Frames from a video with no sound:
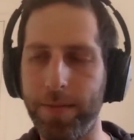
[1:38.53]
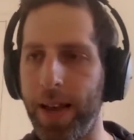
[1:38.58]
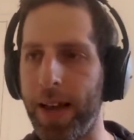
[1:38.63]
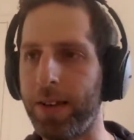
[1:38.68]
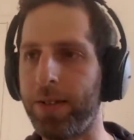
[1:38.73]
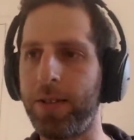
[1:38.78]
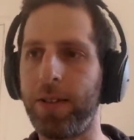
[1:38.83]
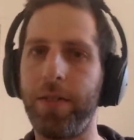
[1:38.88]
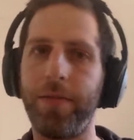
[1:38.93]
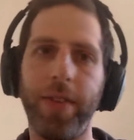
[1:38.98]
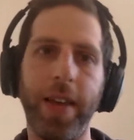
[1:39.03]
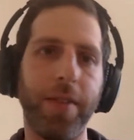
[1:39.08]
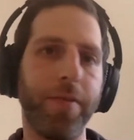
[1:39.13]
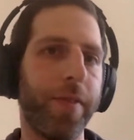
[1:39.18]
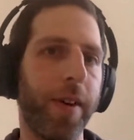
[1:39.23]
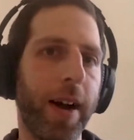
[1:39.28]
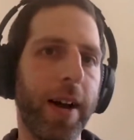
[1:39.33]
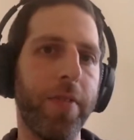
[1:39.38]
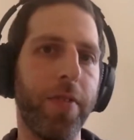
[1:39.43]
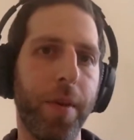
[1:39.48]
Yes, if they
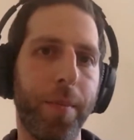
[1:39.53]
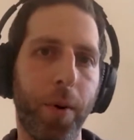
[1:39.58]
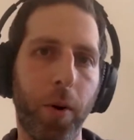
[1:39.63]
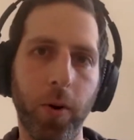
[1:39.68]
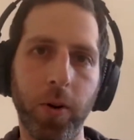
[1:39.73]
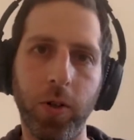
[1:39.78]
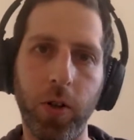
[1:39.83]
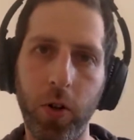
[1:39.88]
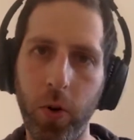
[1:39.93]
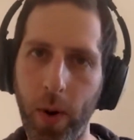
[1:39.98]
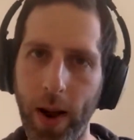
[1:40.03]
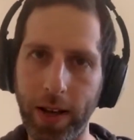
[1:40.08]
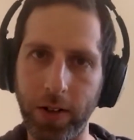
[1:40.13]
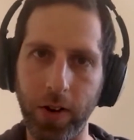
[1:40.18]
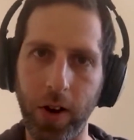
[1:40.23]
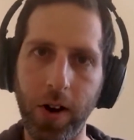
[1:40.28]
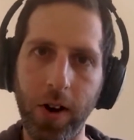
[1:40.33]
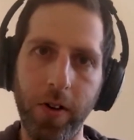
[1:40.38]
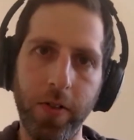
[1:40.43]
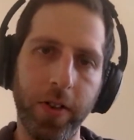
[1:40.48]
find the person who
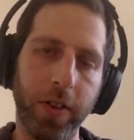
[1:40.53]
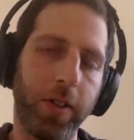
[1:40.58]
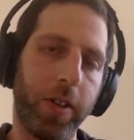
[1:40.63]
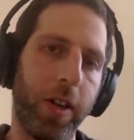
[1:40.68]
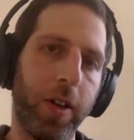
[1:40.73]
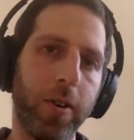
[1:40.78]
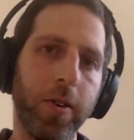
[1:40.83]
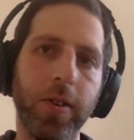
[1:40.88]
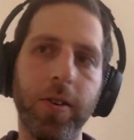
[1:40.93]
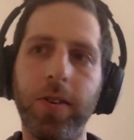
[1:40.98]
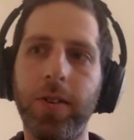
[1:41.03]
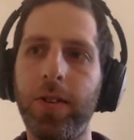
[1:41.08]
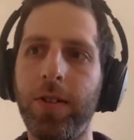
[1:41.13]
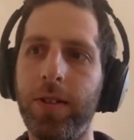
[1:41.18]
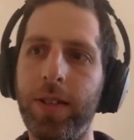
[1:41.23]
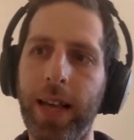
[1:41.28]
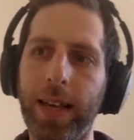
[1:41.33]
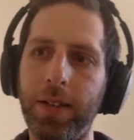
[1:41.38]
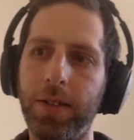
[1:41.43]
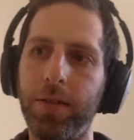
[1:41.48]
has all the
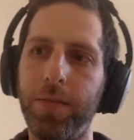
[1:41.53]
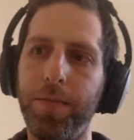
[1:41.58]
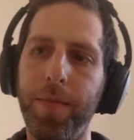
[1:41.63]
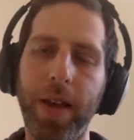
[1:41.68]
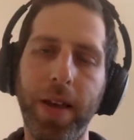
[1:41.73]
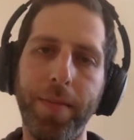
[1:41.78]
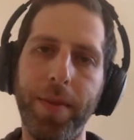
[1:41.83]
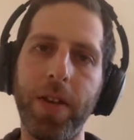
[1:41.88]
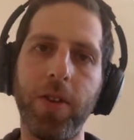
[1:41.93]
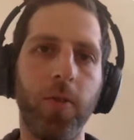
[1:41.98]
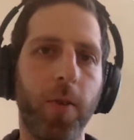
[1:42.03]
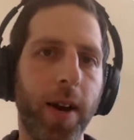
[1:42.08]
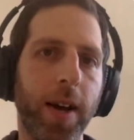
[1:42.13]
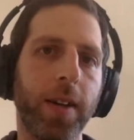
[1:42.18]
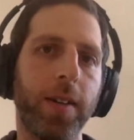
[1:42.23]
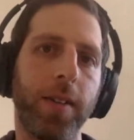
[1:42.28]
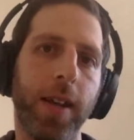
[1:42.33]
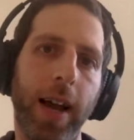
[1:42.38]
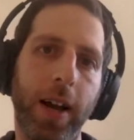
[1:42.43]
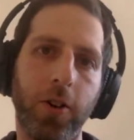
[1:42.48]
skills, that's maybe
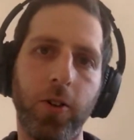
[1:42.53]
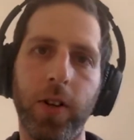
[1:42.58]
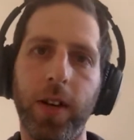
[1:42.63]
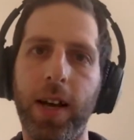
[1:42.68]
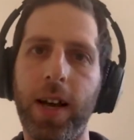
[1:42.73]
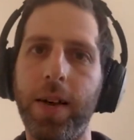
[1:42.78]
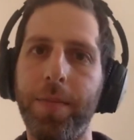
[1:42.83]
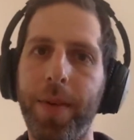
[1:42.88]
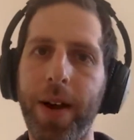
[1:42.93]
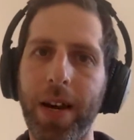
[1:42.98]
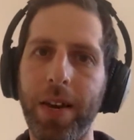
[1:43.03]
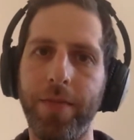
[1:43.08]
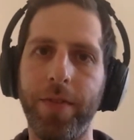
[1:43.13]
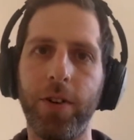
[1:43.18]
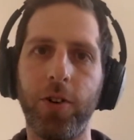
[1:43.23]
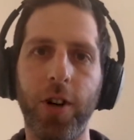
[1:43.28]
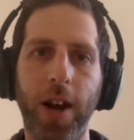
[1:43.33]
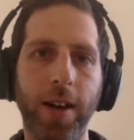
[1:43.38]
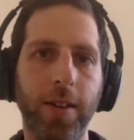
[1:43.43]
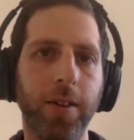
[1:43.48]
great. Actually, I might
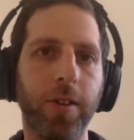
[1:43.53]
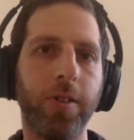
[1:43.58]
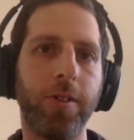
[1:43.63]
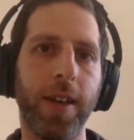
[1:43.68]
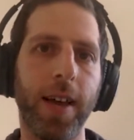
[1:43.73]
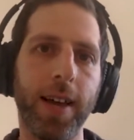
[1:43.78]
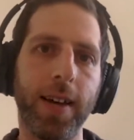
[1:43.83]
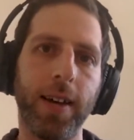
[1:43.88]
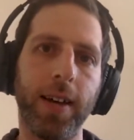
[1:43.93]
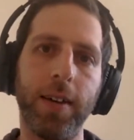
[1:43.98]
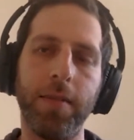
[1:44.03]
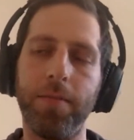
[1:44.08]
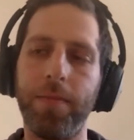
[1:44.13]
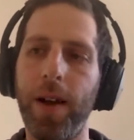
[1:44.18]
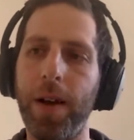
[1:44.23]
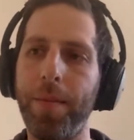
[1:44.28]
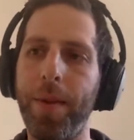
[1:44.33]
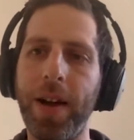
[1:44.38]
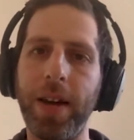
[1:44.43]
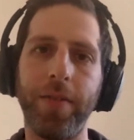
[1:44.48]
even challenge that.
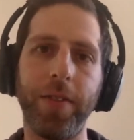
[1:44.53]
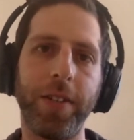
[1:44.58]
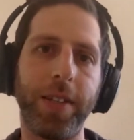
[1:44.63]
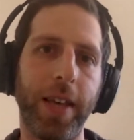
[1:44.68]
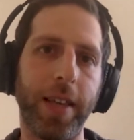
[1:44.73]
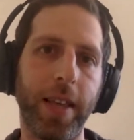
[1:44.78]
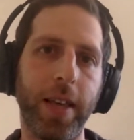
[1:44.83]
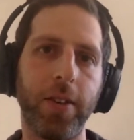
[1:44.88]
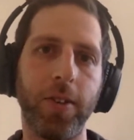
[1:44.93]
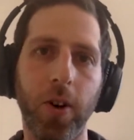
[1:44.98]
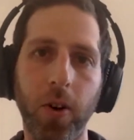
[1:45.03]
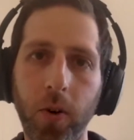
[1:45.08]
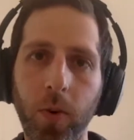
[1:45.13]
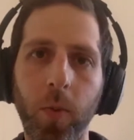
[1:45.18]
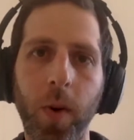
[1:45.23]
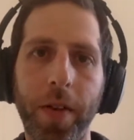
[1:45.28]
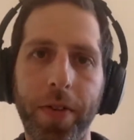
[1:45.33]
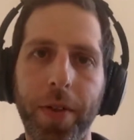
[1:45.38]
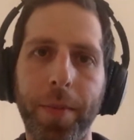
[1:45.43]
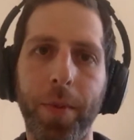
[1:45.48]
I might even say they
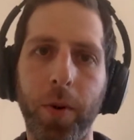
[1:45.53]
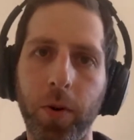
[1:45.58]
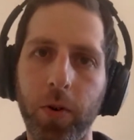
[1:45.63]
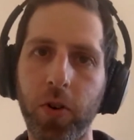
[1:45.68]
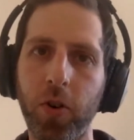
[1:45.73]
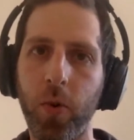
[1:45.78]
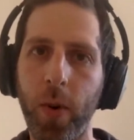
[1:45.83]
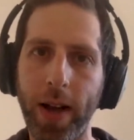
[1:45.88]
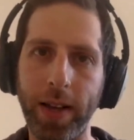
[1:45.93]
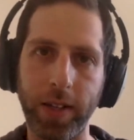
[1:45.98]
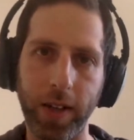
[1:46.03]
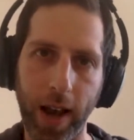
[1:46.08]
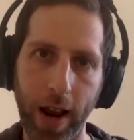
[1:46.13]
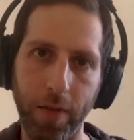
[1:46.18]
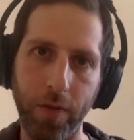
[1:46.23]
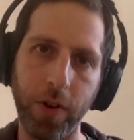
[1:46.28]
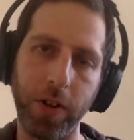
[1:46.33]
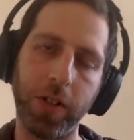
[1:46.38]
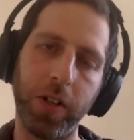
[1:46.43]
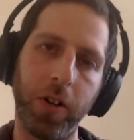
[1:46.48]
don't want the person who has
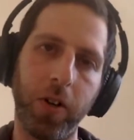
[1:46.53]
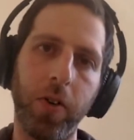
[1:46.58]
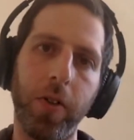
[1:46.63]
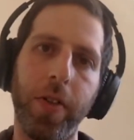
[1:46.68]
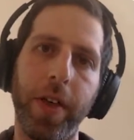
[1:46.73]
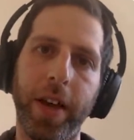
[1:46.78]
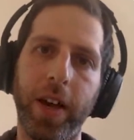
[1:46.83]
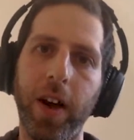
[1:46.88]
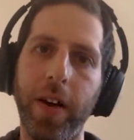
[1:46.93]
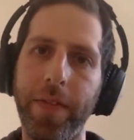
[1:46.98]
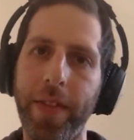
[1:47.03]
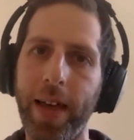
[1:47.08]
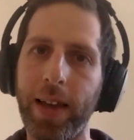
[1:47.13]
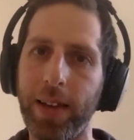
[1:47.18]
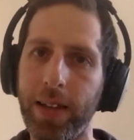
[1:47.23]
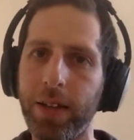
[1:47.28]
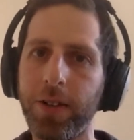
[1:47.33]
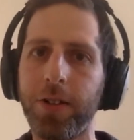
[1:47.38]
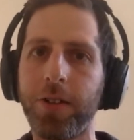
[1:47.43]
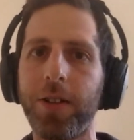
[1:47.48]
every single thing on
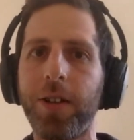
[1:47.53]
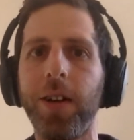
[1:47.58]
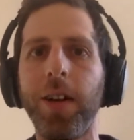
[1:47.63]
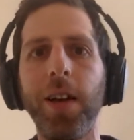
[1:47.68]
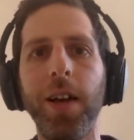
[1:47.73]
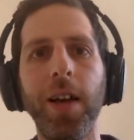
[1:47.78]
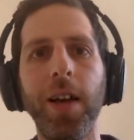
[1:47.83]
that list.